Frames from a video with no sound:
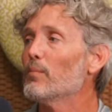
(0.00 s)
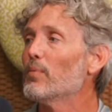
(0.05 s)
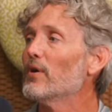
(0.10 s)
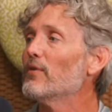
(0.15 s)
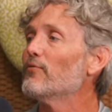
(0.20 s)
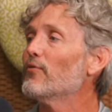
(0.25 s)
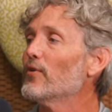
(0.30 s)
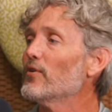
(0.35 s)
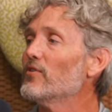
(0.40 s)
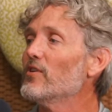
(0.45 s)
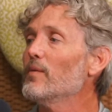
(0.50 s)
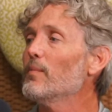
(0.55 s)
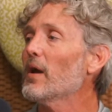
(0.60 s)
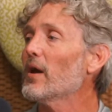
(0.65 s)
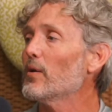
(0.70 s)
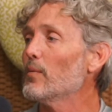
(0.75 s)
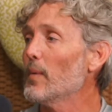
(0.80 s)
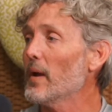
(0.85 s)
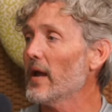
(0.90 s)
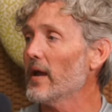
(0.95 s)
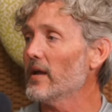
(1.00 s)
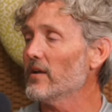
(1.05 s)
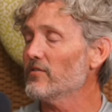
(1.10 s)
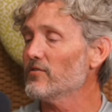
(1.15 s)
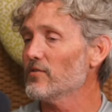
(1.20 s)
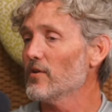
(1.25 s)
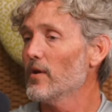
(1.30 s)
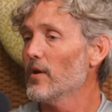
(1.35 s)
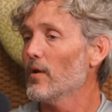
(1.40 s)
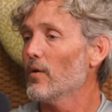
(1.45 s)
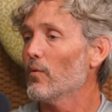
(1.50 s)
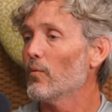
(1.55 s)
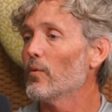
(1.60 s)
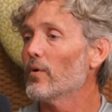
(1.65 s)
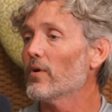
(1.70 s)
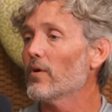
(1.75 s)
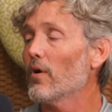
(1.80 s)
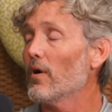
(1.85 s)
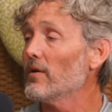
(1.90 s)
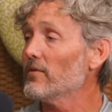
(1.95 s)
But for Team Outer Banks,
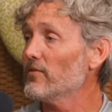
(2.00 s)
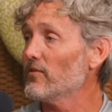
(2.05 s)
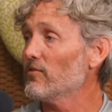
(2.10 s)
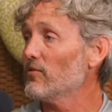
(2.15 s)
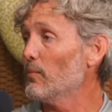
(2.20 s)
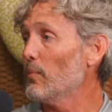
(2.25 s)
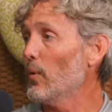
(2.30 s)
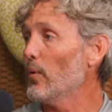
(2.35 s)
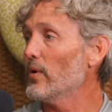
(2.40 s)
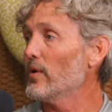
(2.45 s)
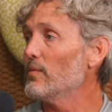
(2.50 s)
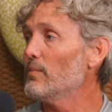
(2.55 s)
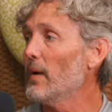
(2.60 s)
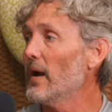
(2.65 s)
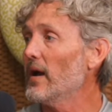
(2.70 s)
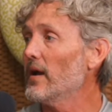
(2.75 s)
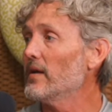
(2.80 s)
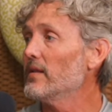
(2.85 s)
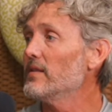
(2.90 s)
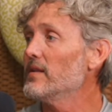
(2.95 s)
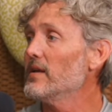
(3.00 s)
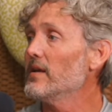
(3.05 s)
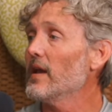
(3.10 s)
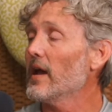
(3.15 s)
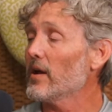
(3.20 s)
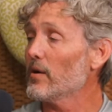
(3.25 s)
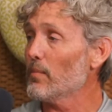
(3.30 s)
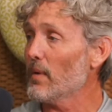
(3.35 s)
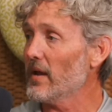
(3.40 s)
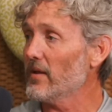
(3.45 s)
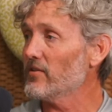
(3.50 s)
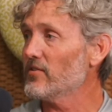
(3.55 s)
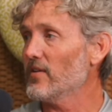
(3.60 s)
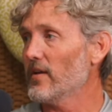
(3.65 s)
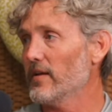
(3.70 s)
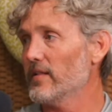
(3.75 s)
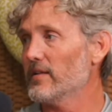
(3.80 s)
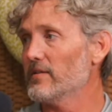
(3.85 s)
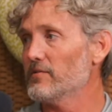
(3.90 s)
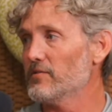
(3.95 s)
we're also supported by the Outer Banks
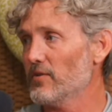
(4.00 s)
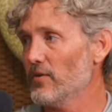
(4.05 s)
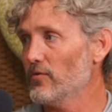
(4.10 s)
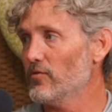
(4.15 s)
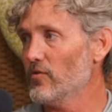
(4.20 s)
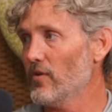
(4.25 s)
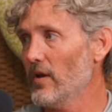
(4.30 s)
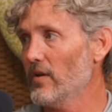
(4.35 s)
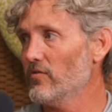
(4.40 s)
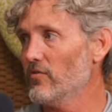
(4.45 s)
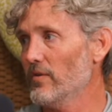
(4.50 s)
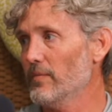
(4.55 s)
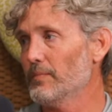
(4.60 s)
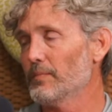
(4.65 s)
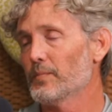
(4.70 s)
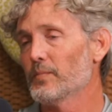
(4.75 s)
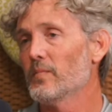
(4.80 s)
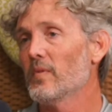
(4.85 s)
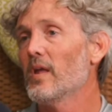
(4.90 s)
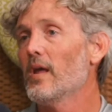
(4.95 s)
Sailing Association,